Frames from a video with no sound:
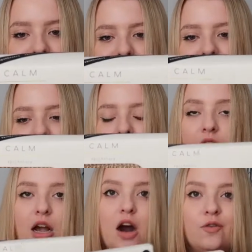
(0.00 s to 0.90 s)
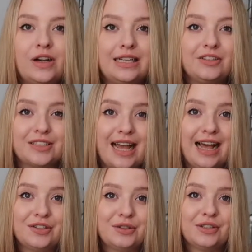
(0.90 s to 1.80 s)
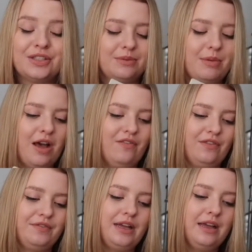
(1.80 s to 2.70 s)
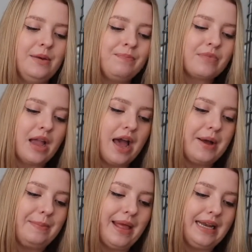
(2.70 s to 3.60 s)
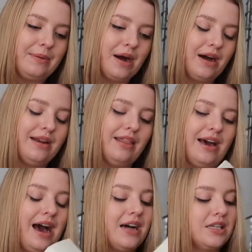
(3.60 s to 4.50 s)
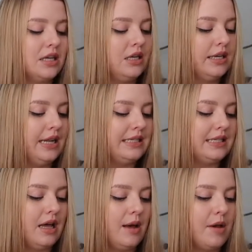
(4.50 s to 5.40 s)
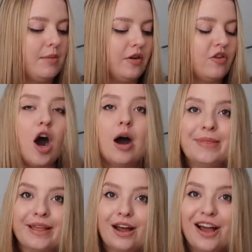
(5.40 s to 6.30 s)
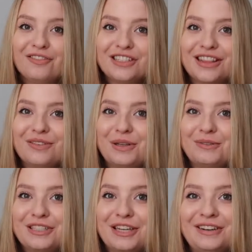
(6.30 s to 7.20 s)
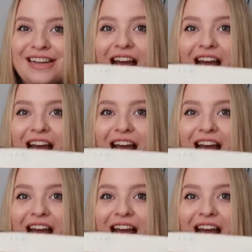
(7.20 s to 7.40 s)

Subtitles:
mist, calm fragrance candle. So it's just perfect for anyone that needs a moment of calm in their life, which I think we all do.